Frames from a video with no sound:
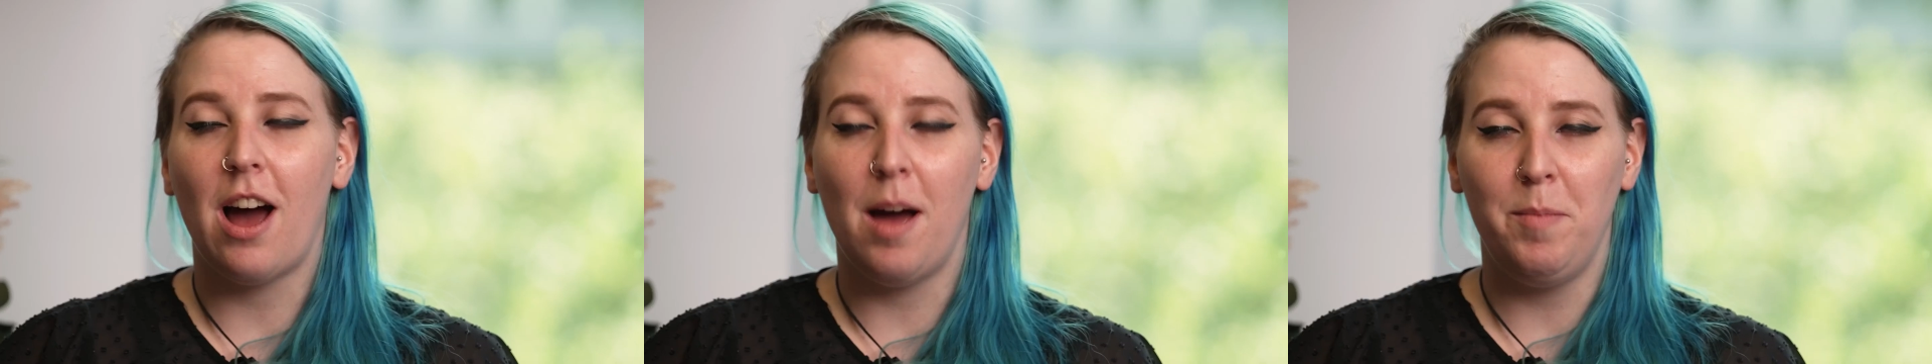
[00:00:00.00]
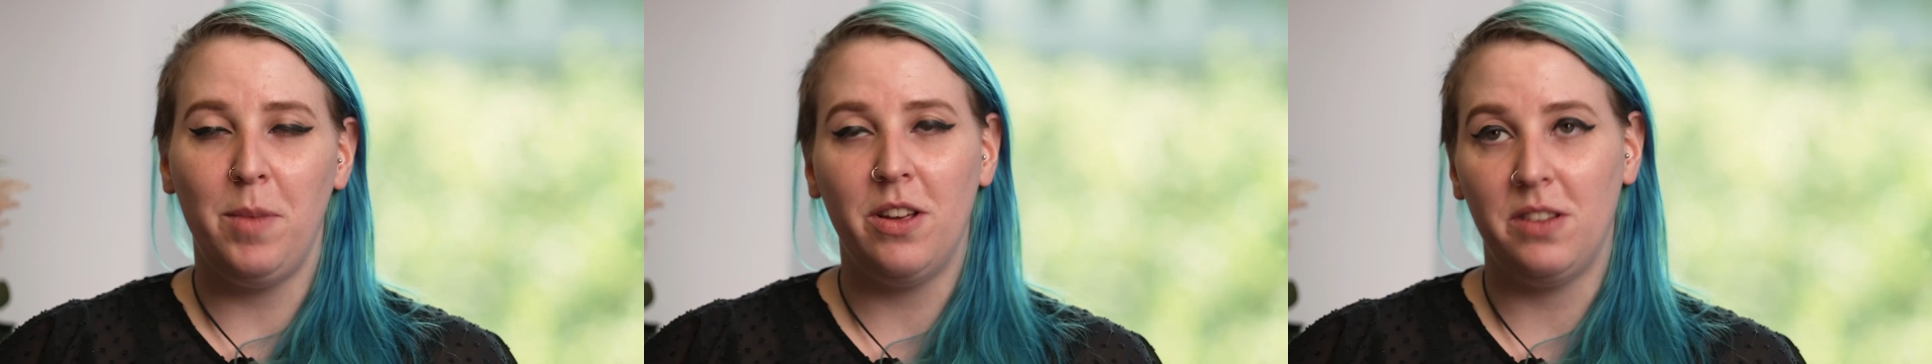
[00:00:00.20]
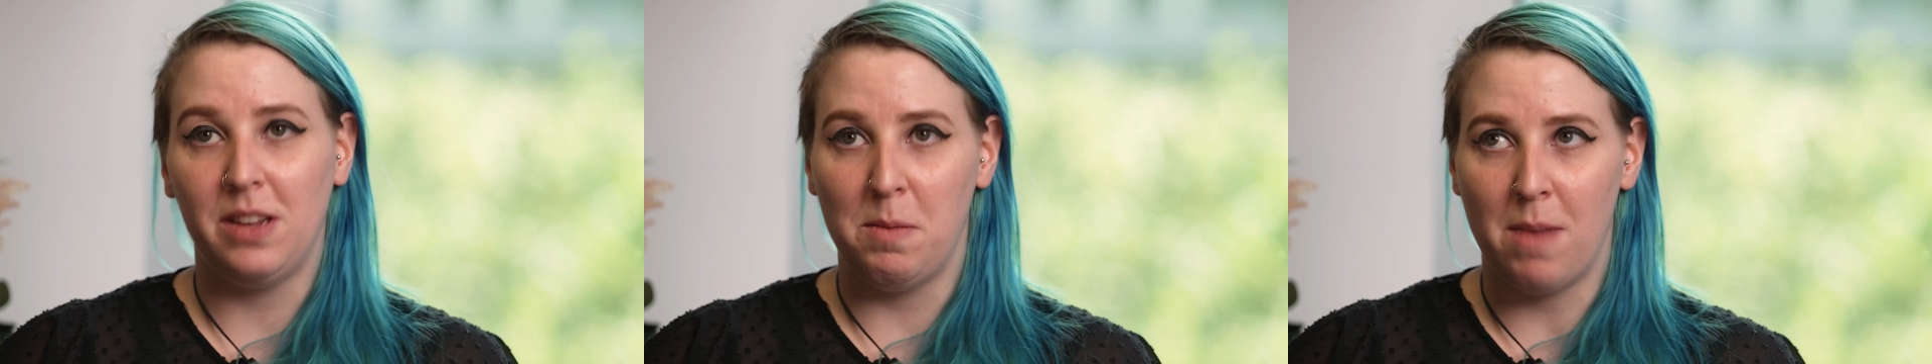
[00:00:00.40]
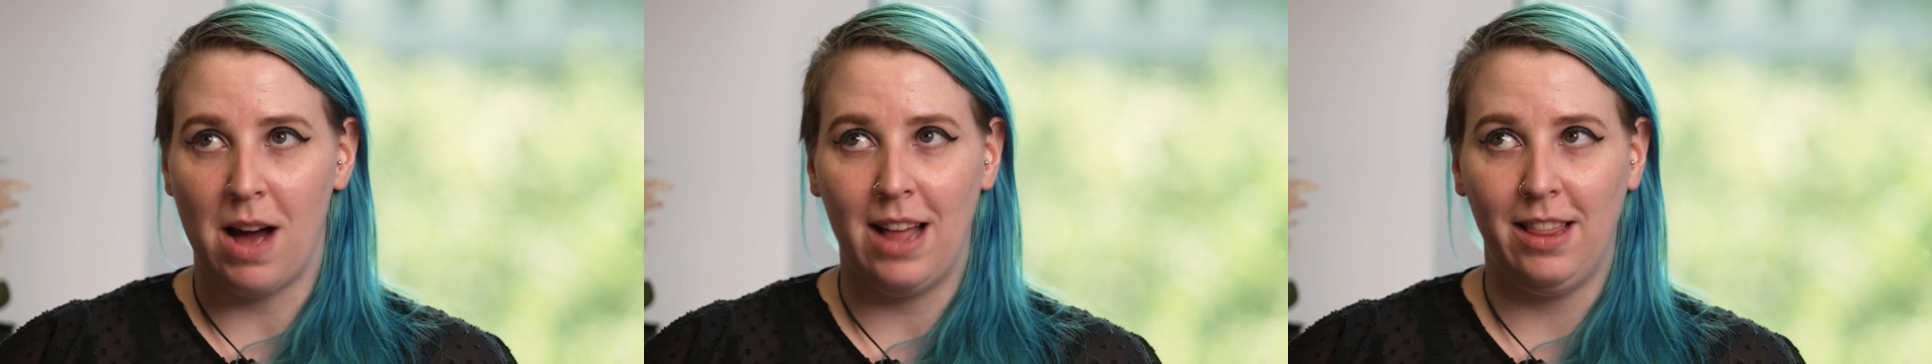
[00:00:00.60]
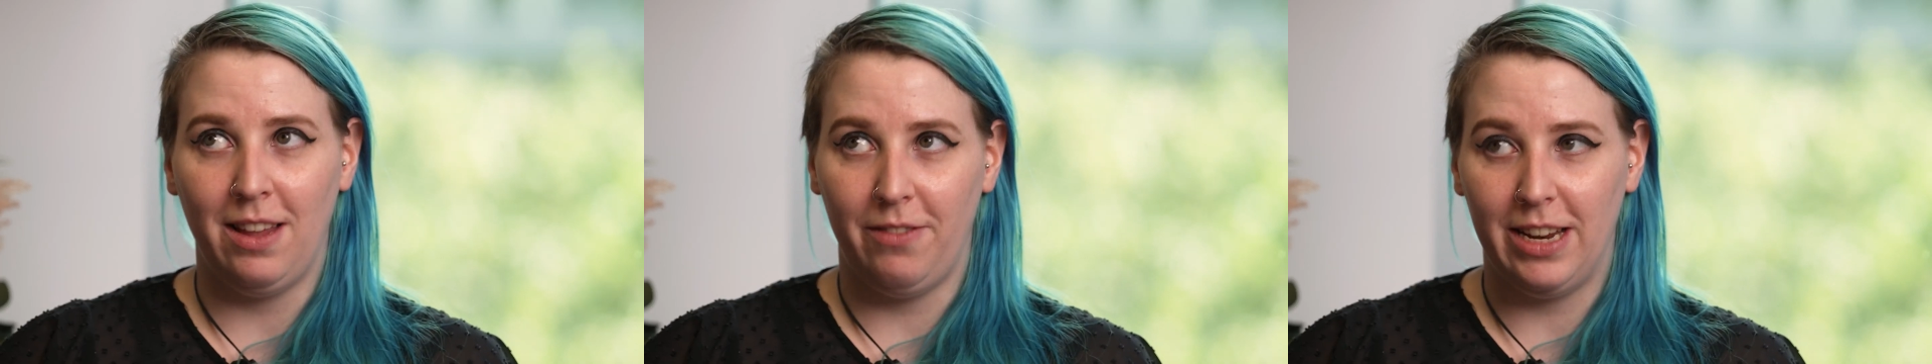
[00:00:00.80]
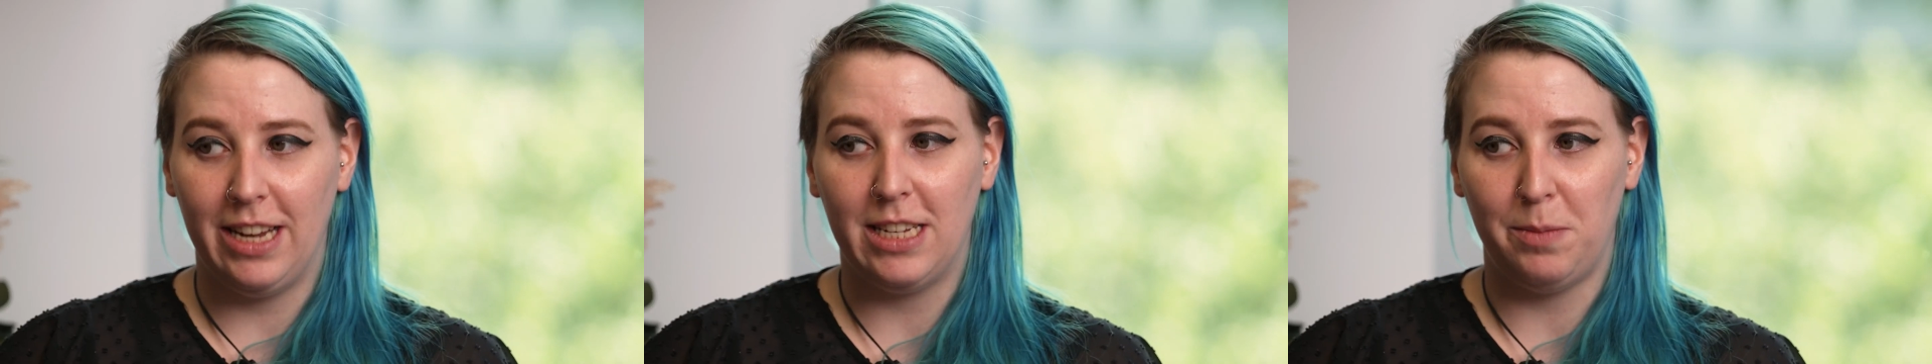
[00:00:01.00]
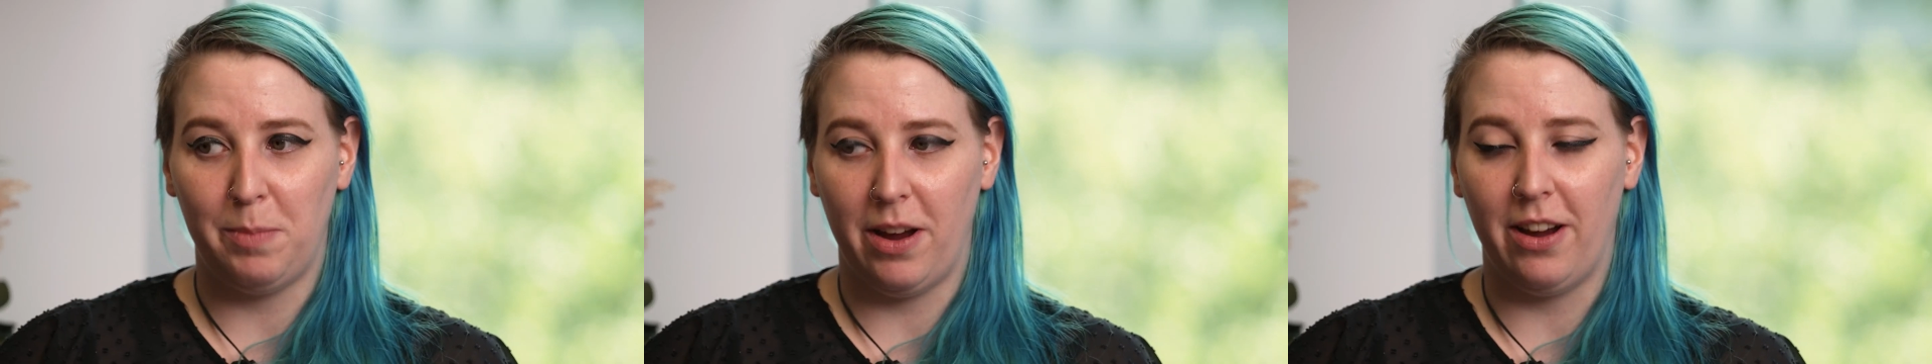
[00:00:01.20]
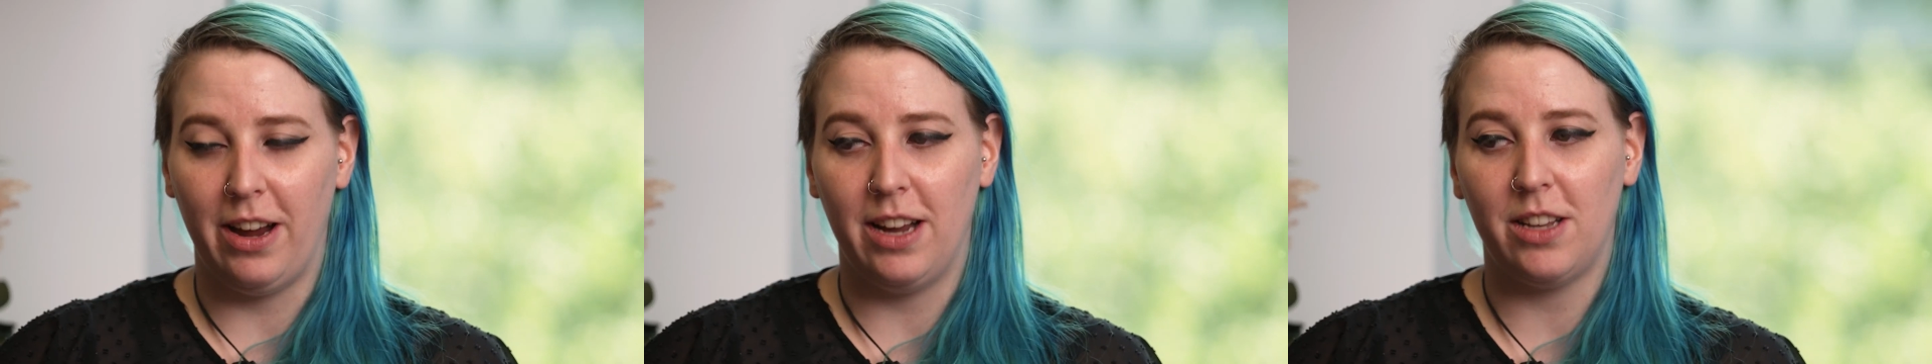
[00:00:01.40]
I'm using my lived
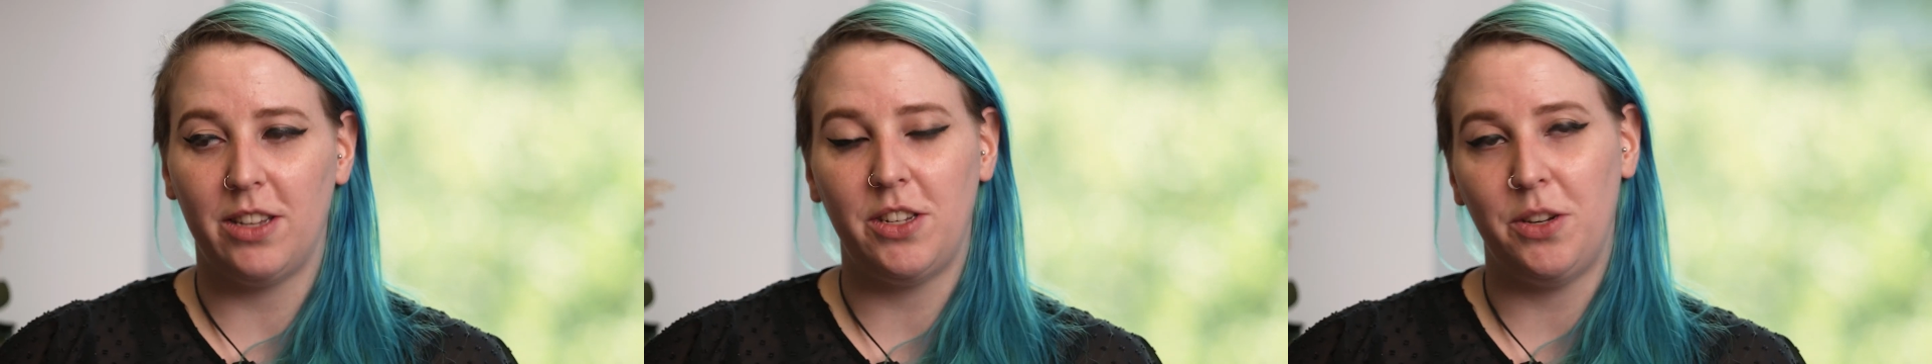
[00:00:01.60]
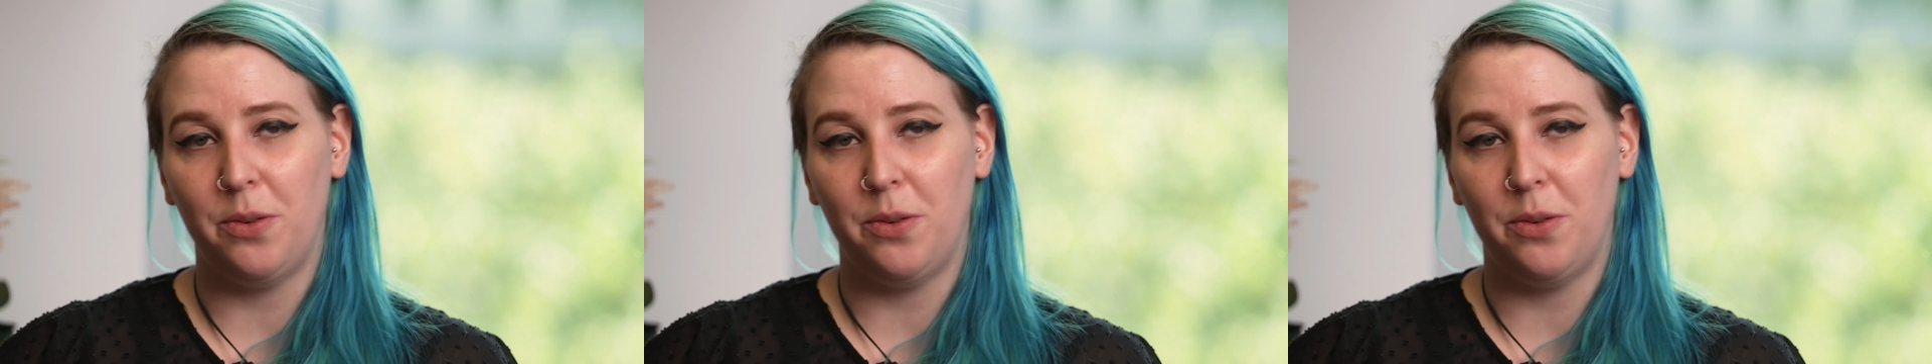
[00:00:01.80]
experience